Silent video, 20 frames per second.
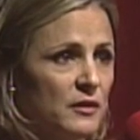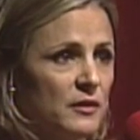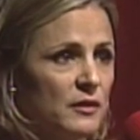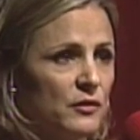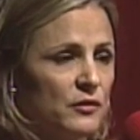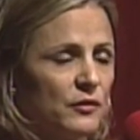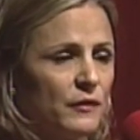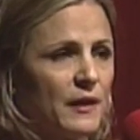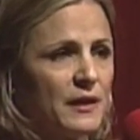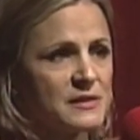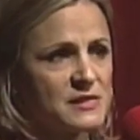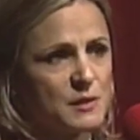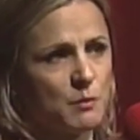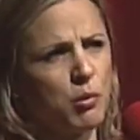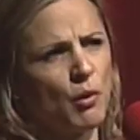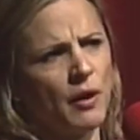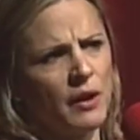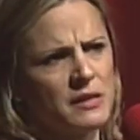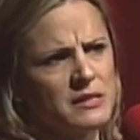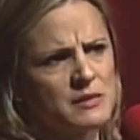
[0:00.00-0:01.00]
So that
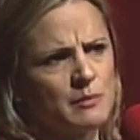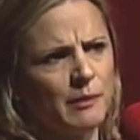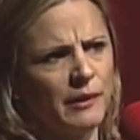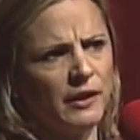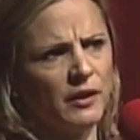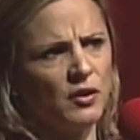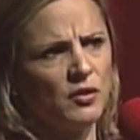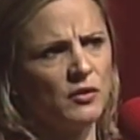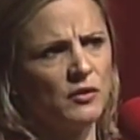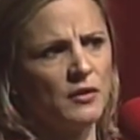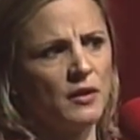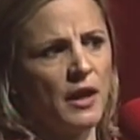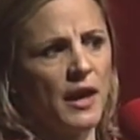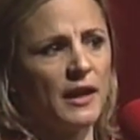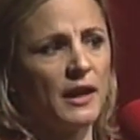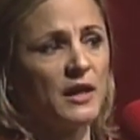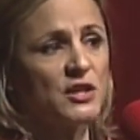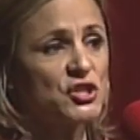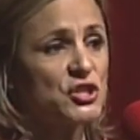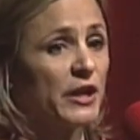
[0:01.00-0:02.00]
surprised me.
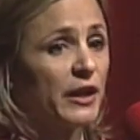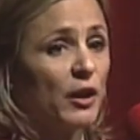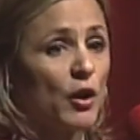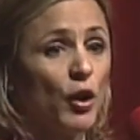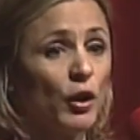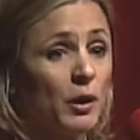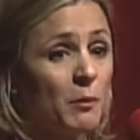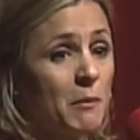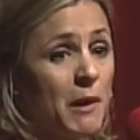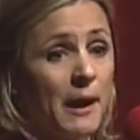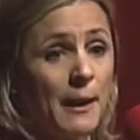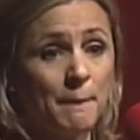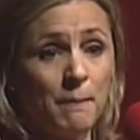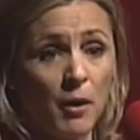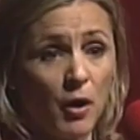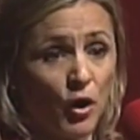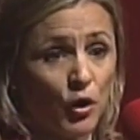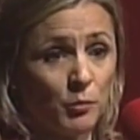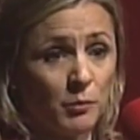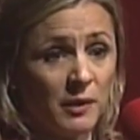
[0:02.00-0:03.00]
And I shot it all in my
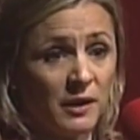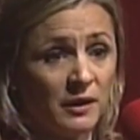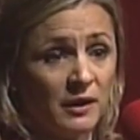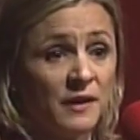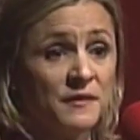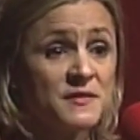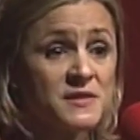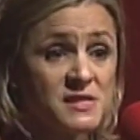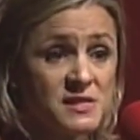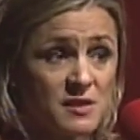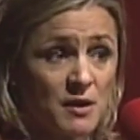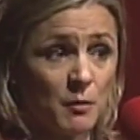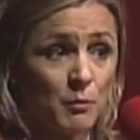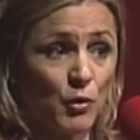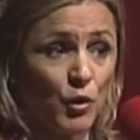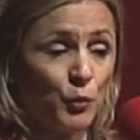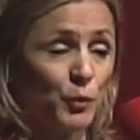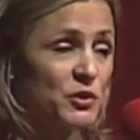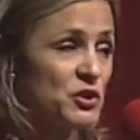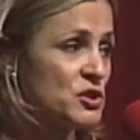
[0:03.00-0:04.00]
apartment in the
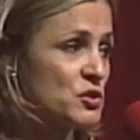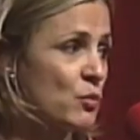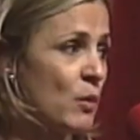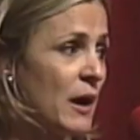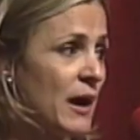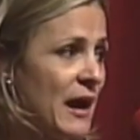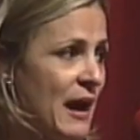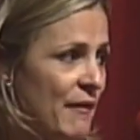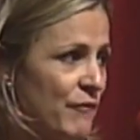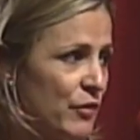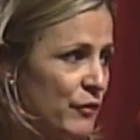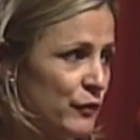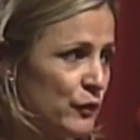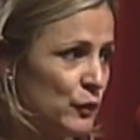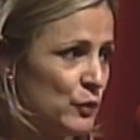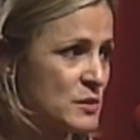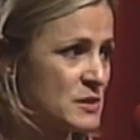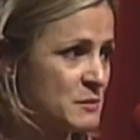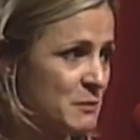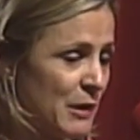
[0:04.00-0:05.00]
summer, which is why half the
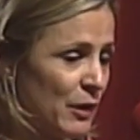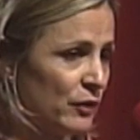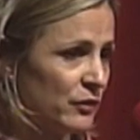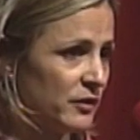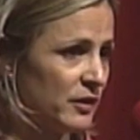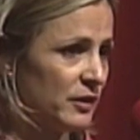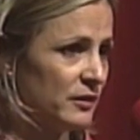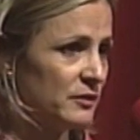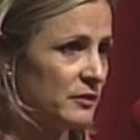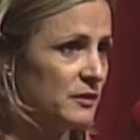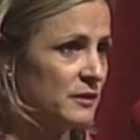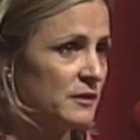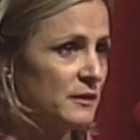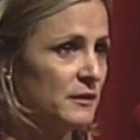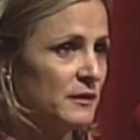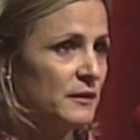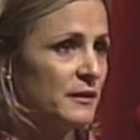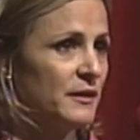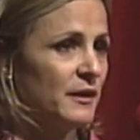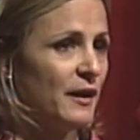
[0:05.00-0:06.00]
food is melting.
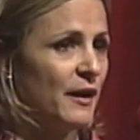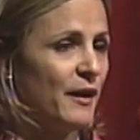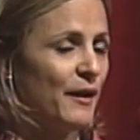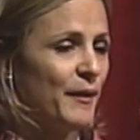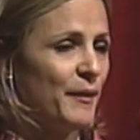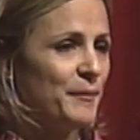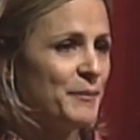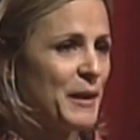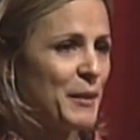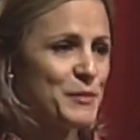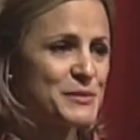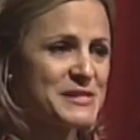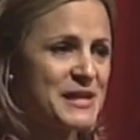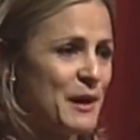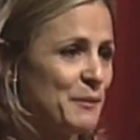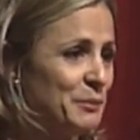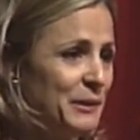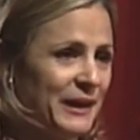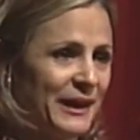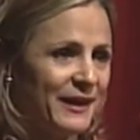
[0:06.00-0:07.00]
That was
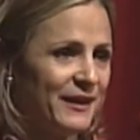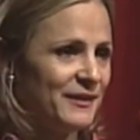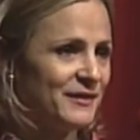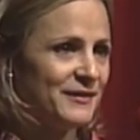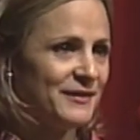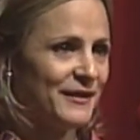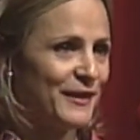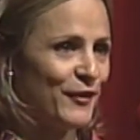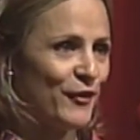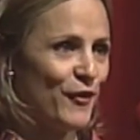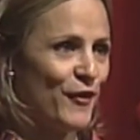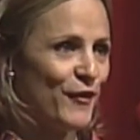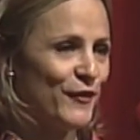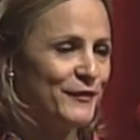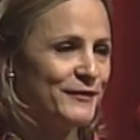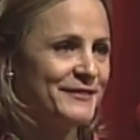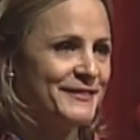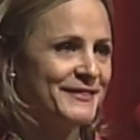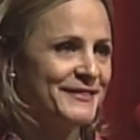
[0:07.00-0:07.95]
not planned at all.